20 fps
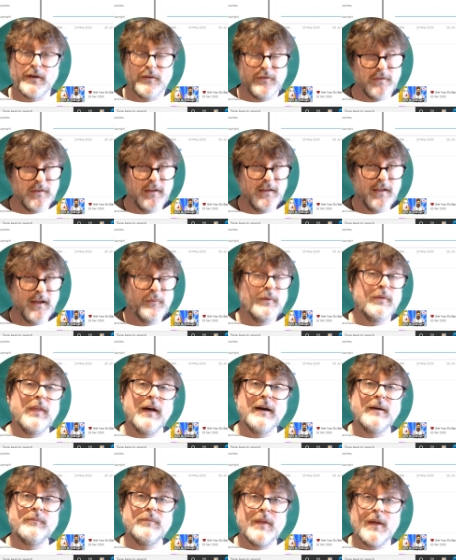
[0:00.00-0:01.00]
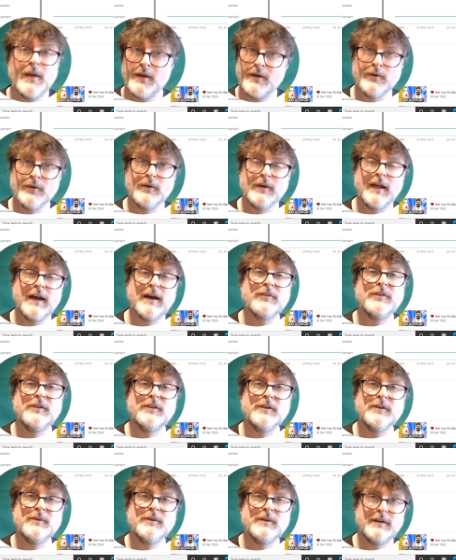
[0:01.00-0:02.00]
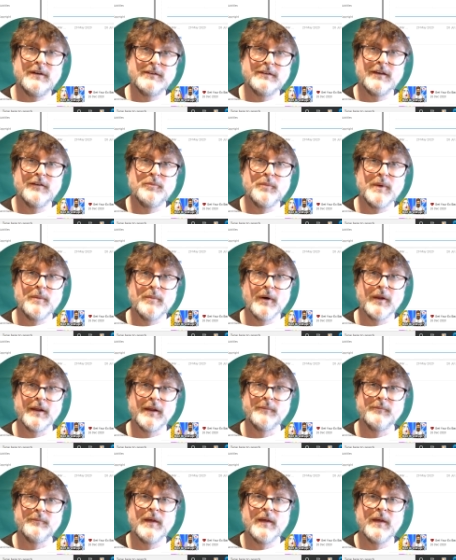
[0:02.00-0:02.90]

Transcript: If you need help with that, all you have to do is give me money.